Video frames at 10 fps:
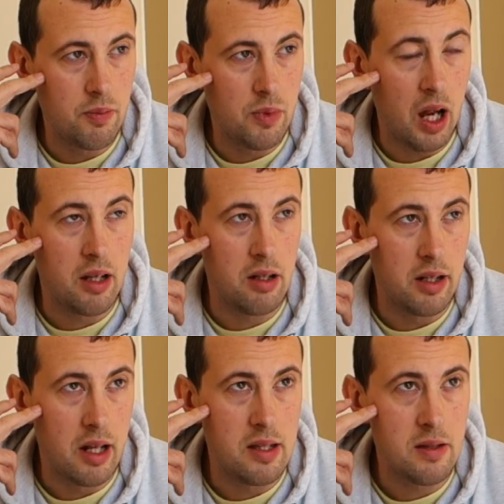actually
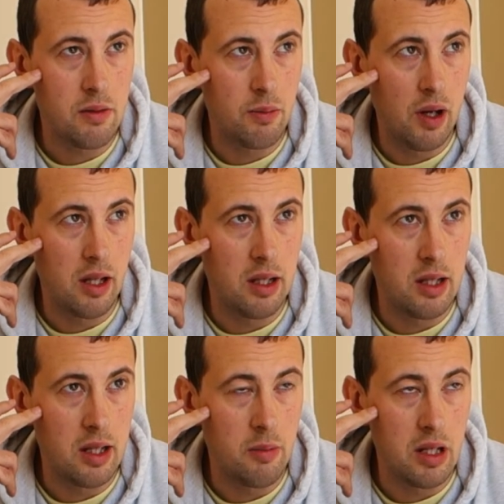that's
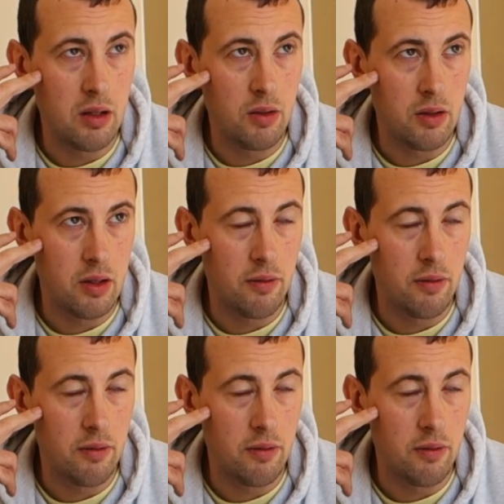20, because the